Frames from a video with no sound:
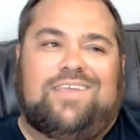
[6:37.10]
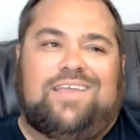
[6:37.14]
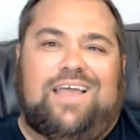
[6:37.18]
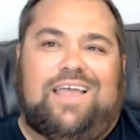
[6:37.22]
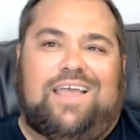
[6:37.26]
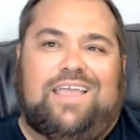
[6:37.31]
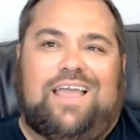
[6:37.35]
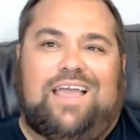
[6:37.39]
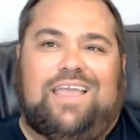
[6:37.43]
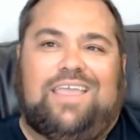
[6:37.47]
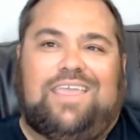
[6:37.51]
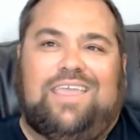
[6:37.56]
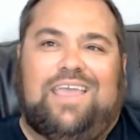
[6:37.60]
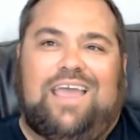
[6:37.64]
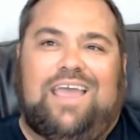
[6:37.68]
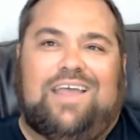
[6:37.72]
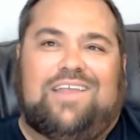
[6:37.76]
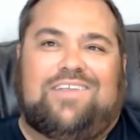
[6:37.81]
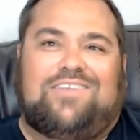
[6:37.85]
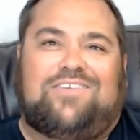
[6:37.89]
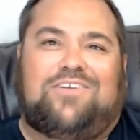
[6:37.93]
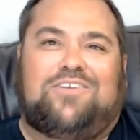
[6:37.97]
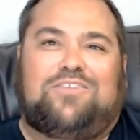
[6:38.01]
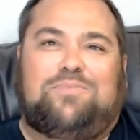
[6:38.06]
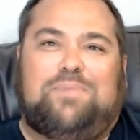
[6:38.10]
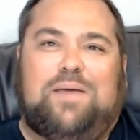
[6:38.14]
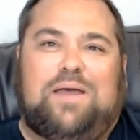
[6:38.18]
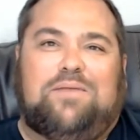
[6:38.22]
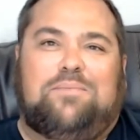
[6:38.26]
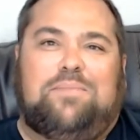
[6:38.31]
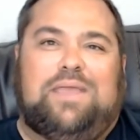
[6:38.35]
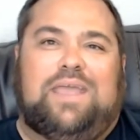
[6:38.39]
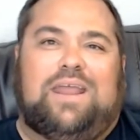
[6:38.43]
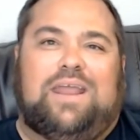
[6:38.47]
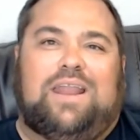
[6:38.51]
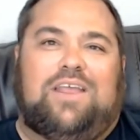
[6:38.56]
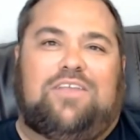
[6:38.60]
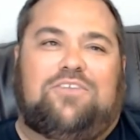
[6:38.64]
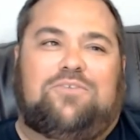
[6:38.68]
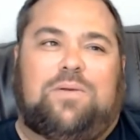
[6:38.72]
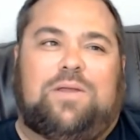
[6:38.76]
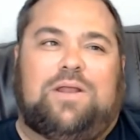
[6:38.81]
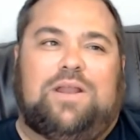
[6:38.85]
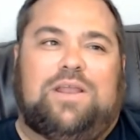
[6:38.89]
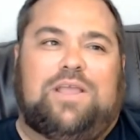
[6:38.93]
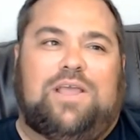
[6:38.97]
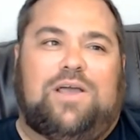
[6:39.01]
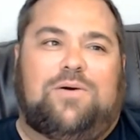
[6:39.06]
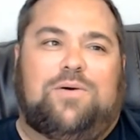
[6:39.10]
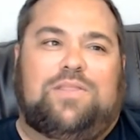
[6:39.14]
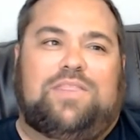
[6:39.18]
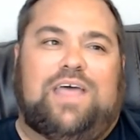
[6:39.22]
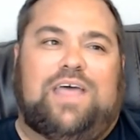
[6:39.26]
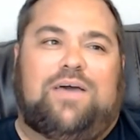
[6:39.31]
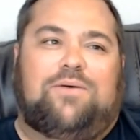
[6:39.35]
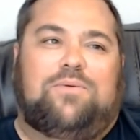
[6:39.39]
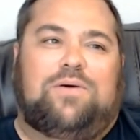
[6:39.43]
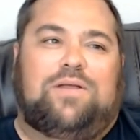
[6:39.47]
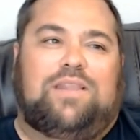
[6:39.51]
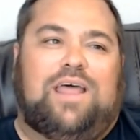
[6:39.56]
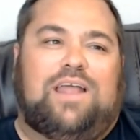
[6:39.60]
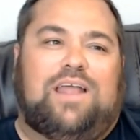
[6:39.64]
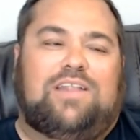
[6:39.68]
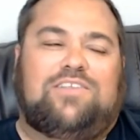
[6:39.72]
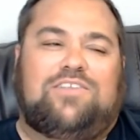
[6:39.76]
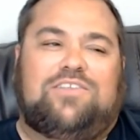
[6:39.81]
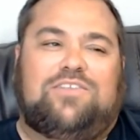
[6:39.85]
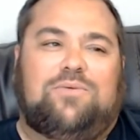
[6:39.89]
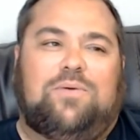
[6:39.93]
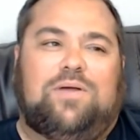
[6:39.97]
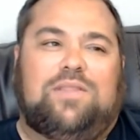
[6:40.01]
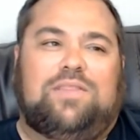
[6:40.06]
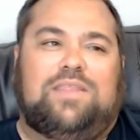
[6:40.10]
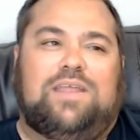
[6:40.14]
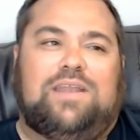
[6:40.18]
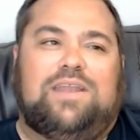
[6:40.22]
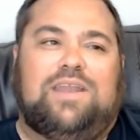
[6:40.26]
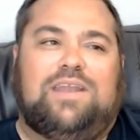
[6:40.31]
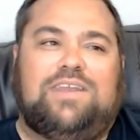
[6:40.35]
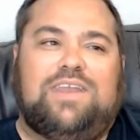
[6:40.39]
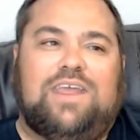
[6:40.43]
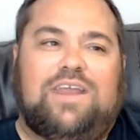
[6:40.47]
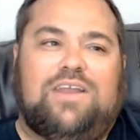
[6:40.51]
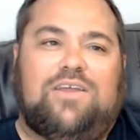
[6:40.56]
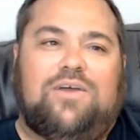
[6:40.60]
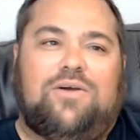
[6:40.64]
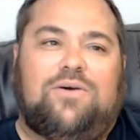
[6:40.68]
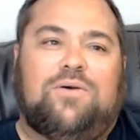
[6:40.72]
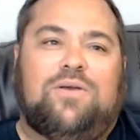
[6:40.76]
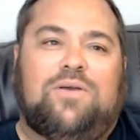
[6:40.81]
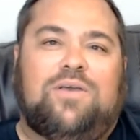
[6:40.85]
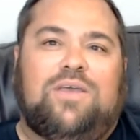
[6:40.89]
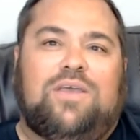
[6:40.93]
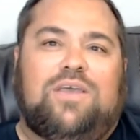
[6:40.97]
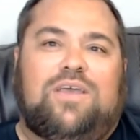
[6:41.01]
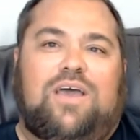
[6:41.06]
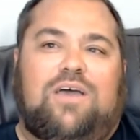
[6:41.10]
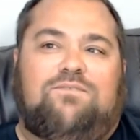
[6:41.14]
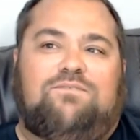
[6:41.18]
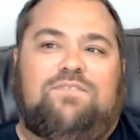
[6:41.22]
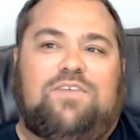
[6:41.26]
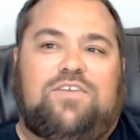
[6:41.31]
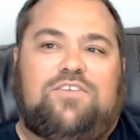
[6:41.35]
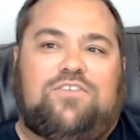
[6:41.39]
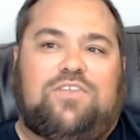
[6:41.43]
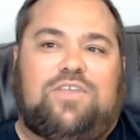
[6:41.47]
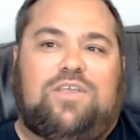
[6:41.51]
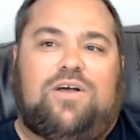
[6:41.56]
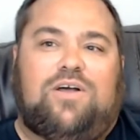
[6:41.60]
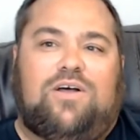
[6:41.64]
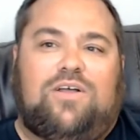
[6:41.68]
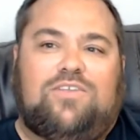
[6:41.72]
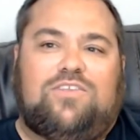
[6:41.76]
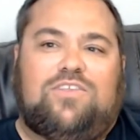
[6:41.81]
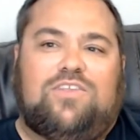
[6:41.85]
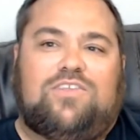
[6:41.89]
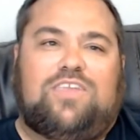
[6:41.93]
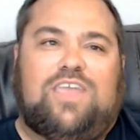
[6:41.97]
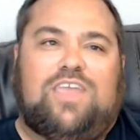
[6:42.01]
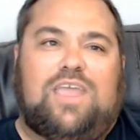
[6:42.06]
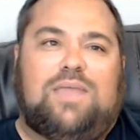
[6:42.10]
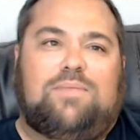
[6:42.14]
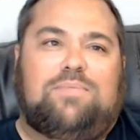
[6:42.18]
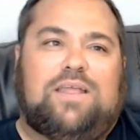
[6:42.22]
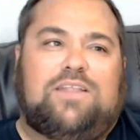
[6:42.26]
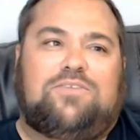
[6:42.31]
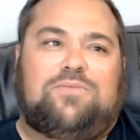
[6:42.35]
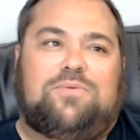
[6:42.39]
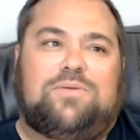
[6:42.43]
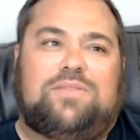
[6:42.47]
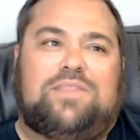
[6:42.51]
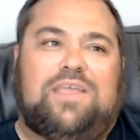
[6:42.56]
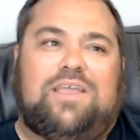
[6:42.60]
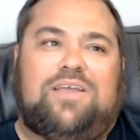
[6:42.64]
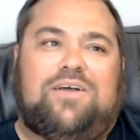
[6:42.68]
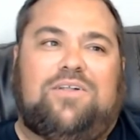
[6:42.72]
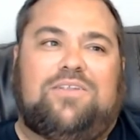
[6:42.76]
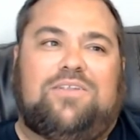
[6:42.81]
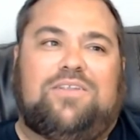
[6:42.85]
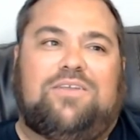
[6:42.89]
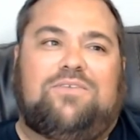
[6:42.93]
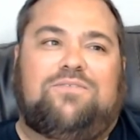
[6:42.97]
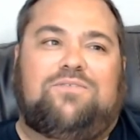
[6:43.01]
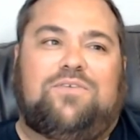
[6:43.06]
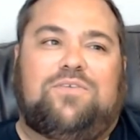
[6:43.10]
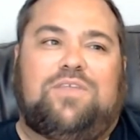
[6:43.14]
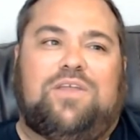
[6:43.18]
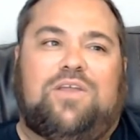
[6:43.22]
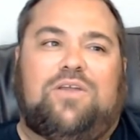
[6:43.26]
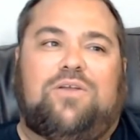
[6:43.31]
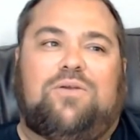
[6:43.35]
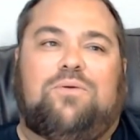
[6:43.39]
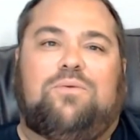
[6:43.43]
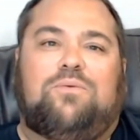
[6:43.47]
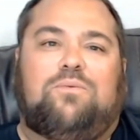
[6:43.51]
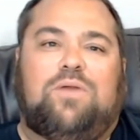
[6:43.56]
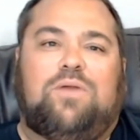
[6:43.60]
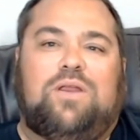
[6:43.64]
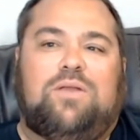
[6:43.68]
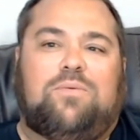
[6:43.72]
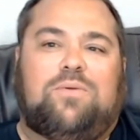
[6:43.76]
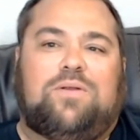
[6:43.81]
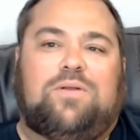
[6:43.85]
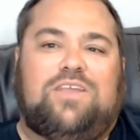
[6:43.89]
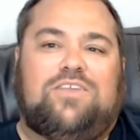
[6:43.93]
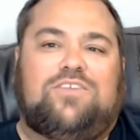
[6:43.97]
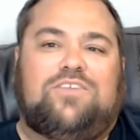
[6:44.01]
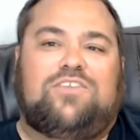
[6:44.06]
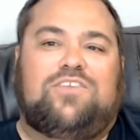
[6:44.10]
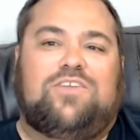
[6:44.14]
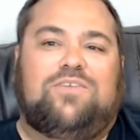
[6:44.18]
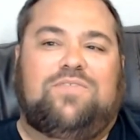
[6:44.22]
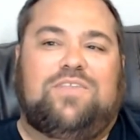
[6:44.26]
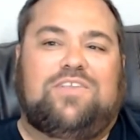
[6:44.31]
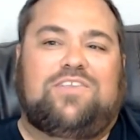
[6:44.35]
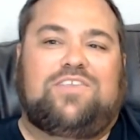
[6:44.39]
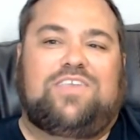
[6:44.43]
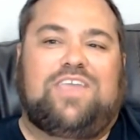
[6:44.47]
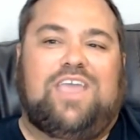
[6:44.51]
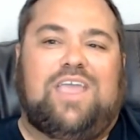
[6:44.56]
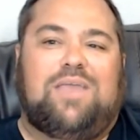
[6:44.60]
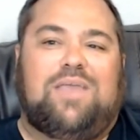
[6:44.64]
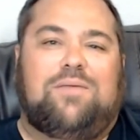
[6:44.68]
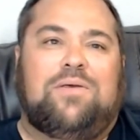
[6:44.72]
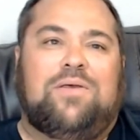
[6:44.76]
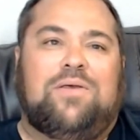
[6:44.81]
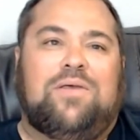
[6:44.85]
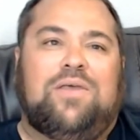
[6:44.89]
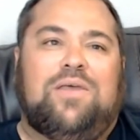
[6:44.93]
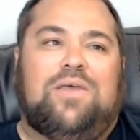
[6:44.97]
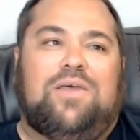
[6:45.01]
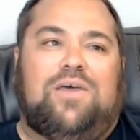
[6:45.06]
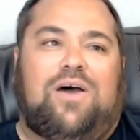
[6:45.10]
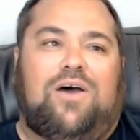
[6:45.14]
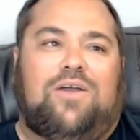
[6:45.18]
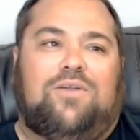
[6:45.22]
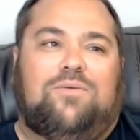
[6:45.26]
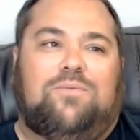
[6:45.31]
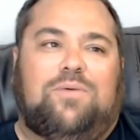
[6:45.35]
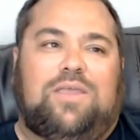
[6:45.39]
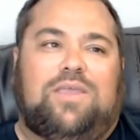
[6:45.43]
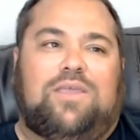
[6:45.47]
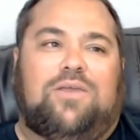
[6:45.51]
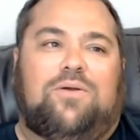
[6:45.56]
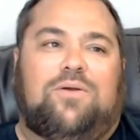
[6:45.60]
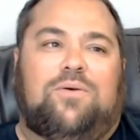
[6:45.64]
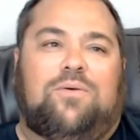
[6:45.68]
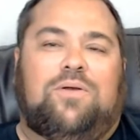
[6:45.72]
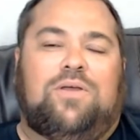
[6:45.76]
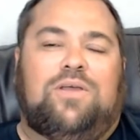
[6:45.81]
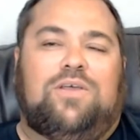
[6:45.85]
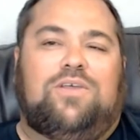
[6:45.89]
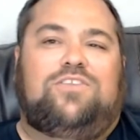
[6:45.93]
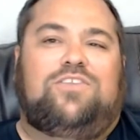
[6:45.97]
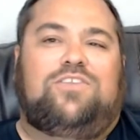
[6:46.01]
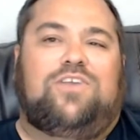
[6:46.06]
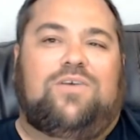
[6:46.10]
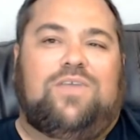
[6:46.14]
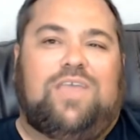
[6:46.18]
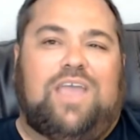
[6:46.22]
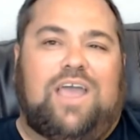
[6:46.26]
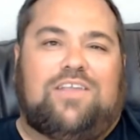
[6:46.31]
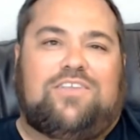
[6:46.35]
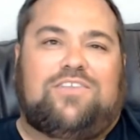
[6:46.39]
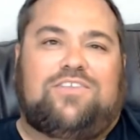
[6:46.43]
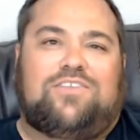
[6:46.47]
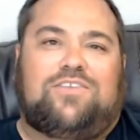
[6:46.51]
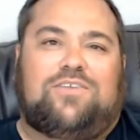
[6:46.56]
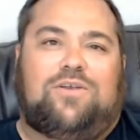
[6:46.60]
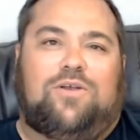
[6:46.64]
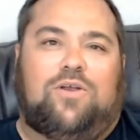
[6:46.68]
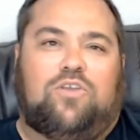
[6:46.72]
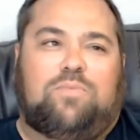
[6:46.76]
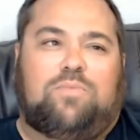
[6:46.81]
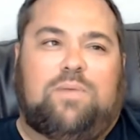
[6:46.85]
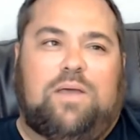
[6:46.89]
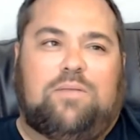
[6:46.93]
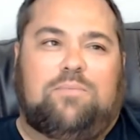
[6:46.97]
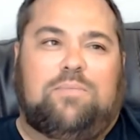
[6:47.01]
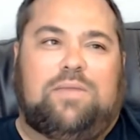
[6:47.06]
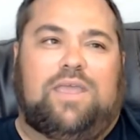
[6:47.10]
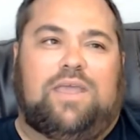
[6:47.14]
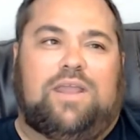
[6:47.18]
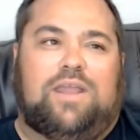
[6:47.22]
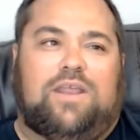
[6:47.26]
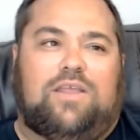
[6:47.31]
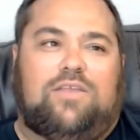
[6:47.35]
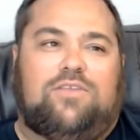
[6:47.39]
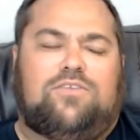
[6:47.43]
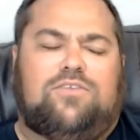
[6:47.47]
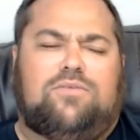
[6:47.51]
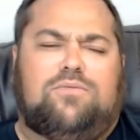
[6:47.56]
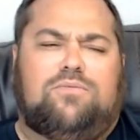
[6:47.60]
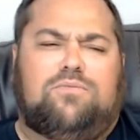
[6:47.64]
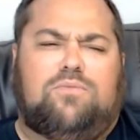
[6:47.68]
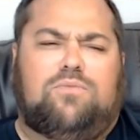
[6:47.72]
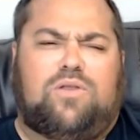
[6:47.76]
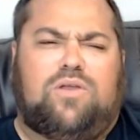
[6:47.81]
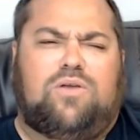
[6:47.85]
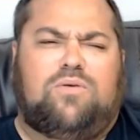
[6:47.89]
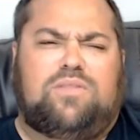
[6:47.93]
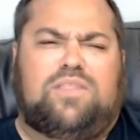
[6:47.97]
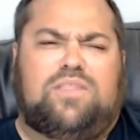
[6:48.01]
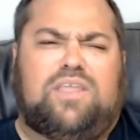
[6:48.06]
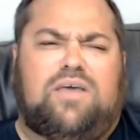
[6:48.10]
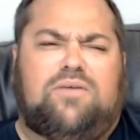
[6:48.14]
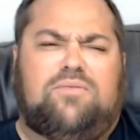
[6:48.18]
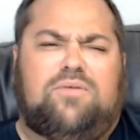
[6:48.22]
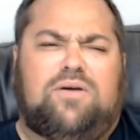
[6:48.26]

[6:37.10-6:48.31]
Yes, Earthbound Beginnings. We're going to go with that one. That's the one that Nintendo officially calls this game. That's what they called it for their re-release of this game on Wii U. So yes, Earthbound Beginnings. We're going with that one.